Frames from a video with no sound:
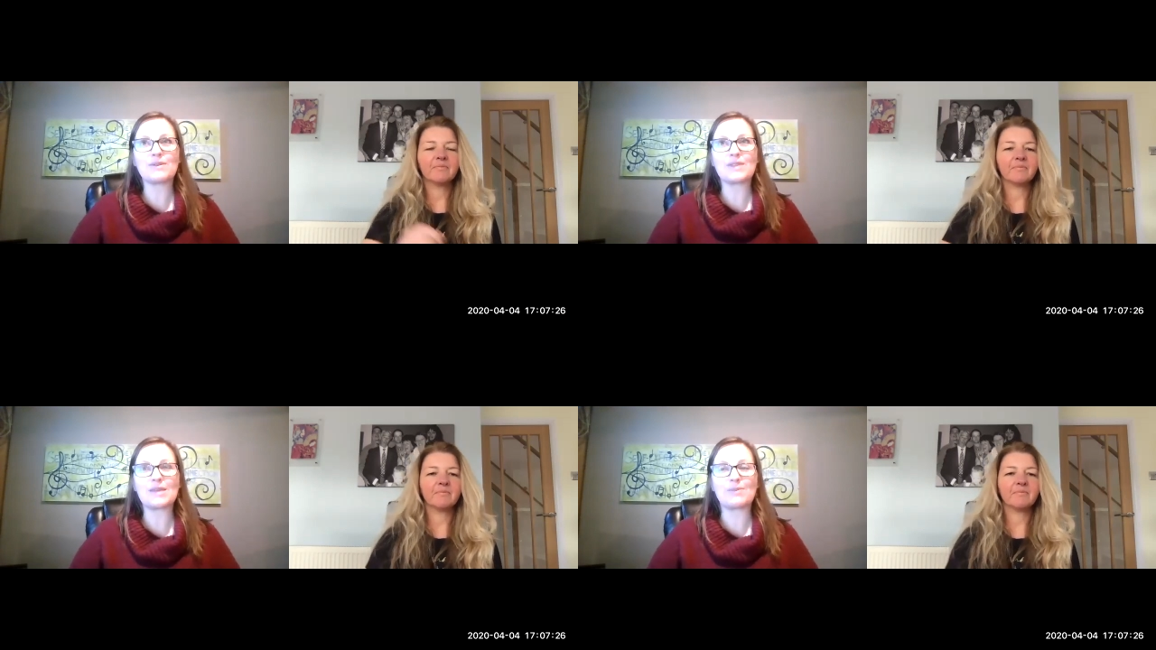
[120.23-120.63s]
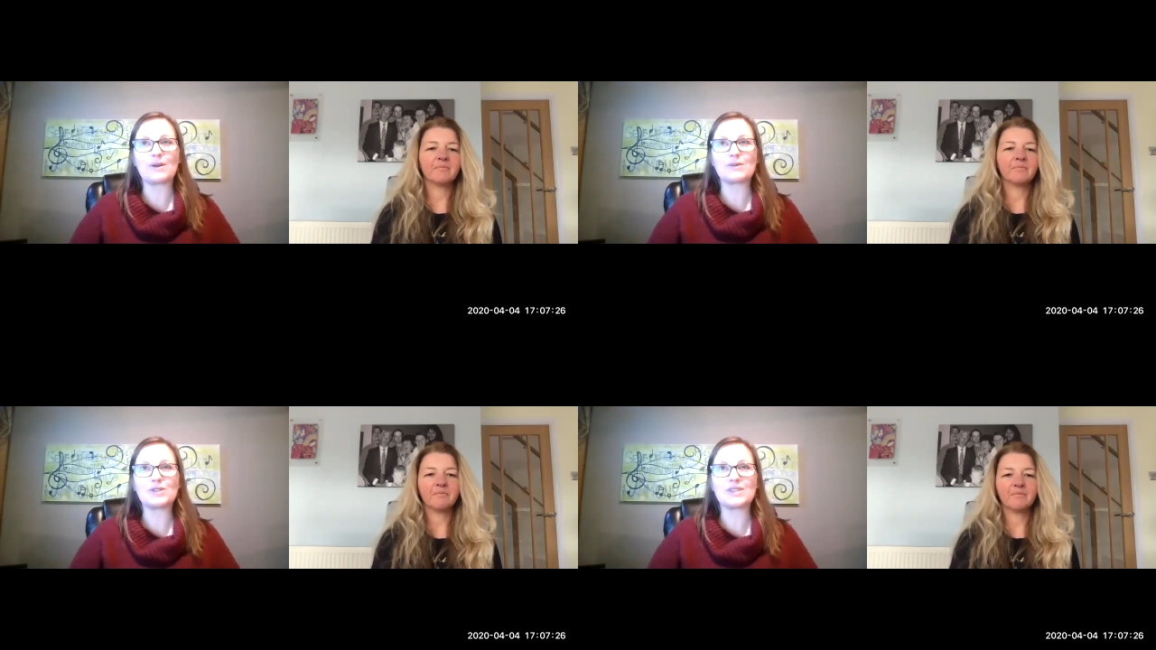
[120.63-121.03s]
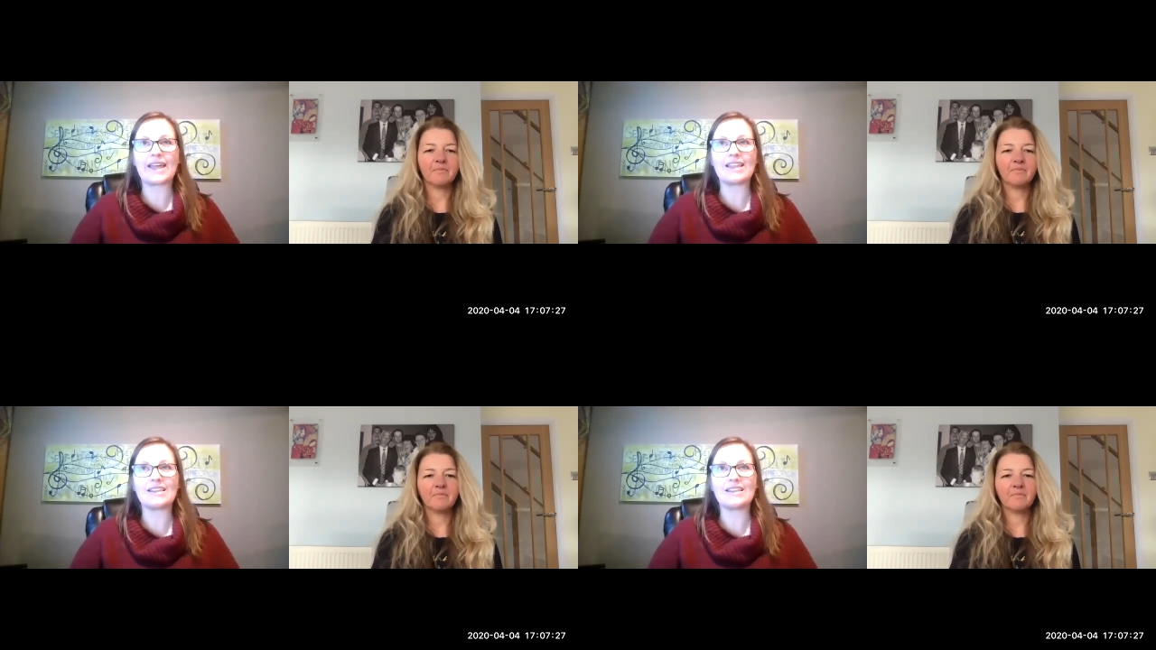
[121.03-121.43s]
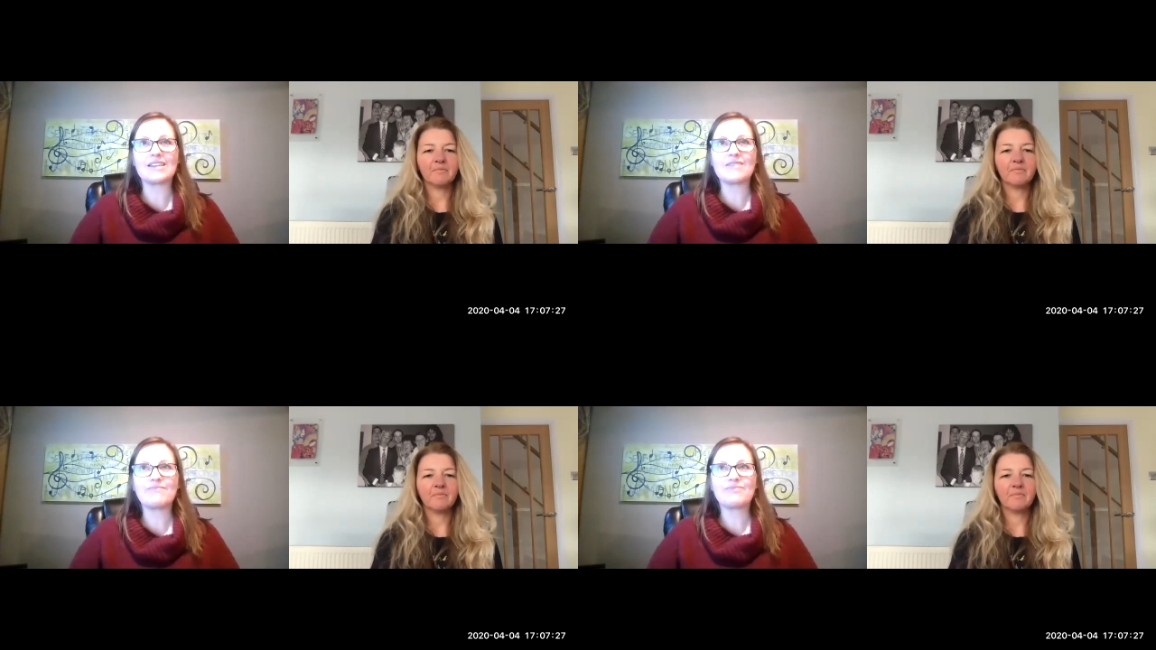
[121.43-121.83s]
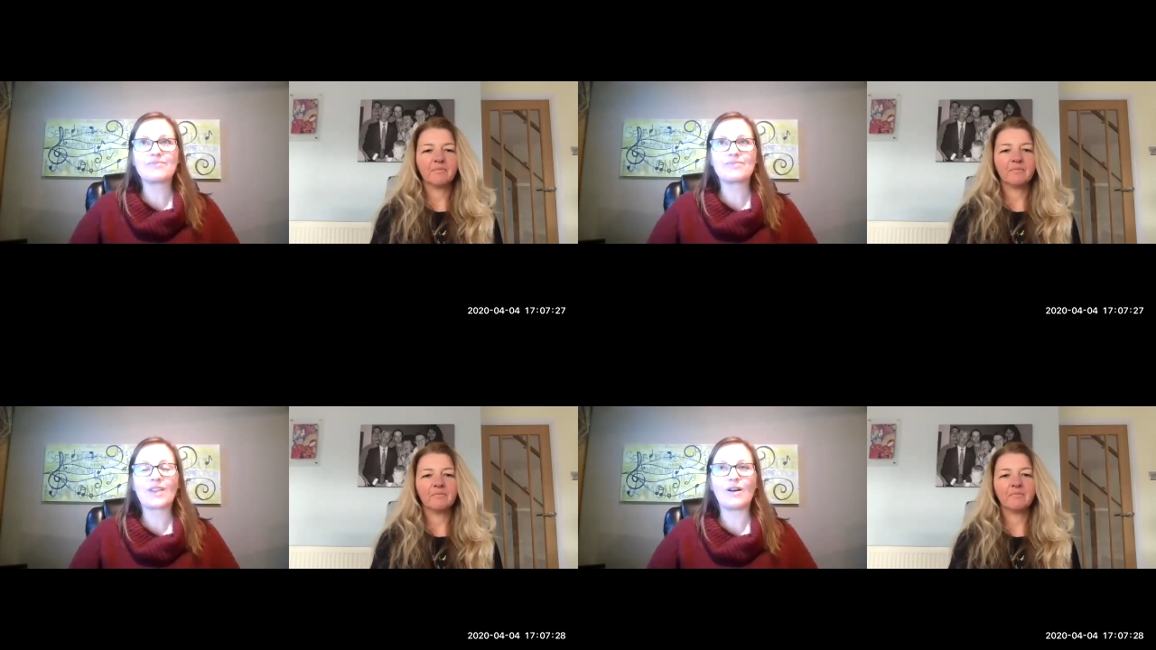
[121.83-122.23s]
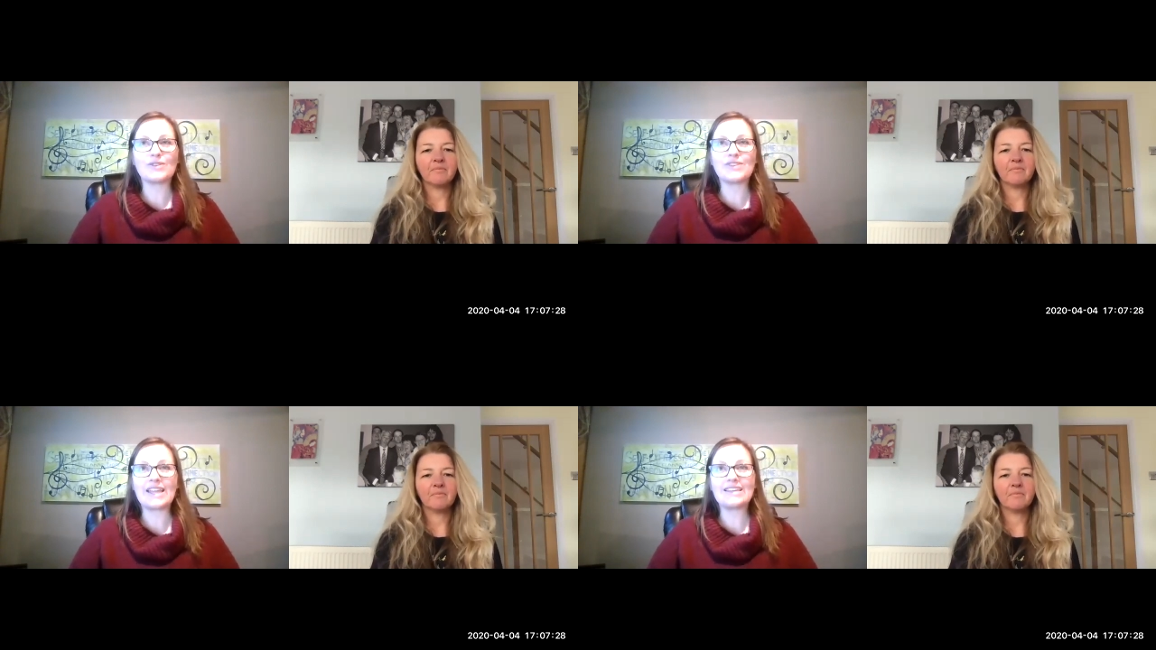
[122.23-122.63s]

Speaker 1: the approach that I'll take